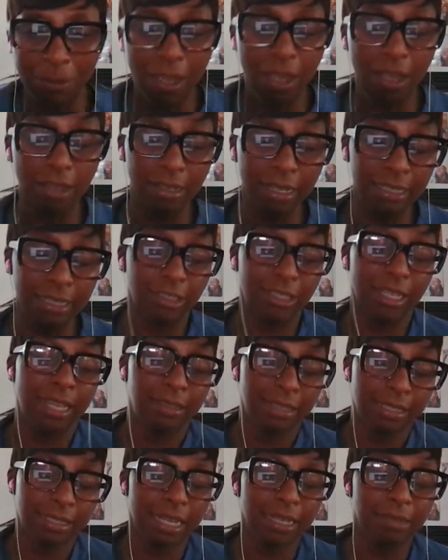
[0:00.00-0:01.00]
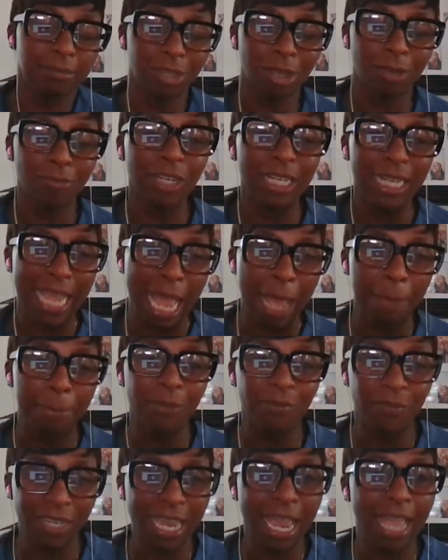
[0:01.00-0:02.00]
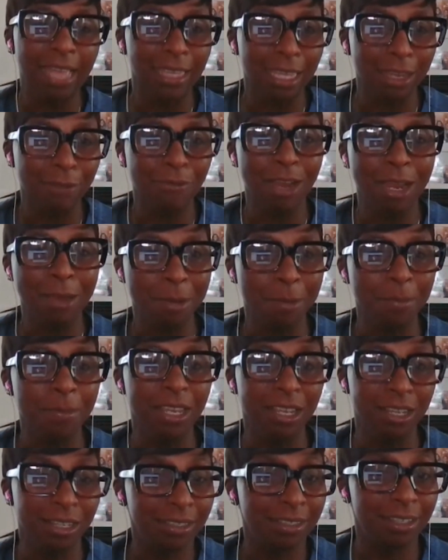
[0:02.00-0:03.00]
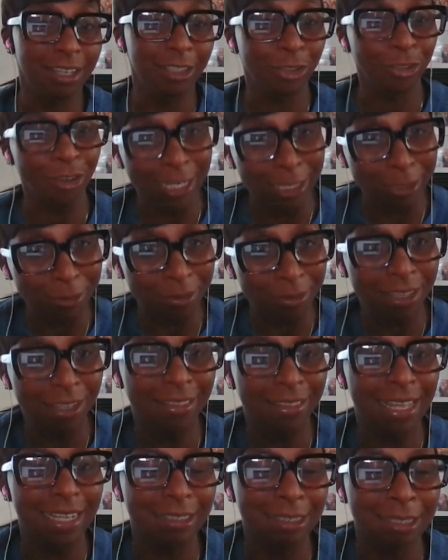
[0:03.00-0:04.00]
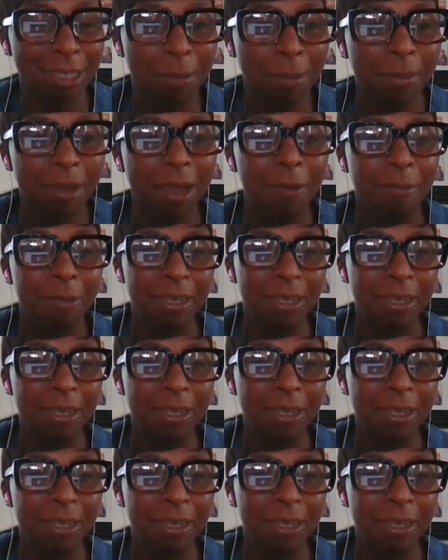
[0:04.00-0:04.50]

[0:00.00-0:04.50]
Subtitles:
But it's at the same time really happy for Kathy Freeman, because I trained with her that summer.